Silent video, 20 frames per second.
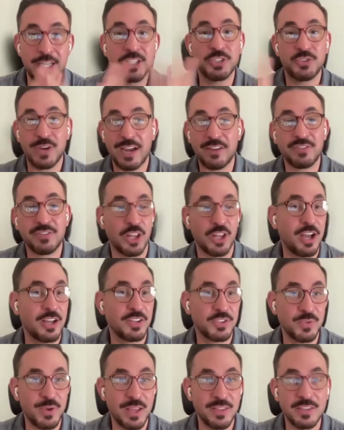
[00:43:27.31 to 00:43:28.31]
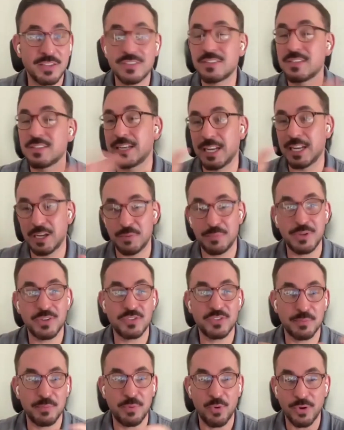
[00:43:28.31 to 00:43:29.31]
And we need to draft laws around this, and
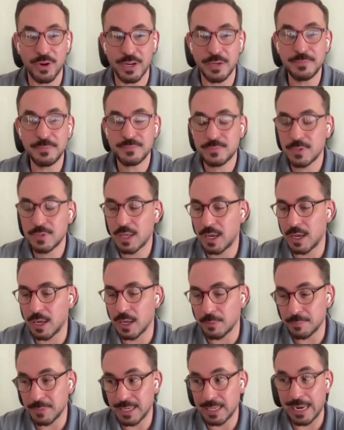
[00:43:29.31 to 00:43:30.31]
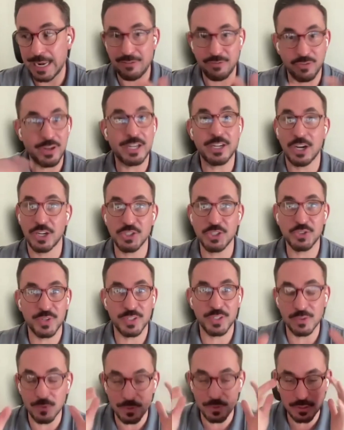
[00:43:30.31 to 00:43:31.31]
they need to be supported in
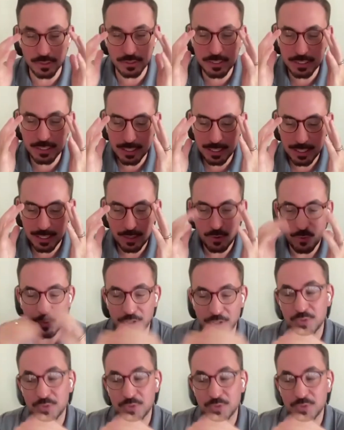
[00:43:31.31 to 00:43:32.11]
every country in the world,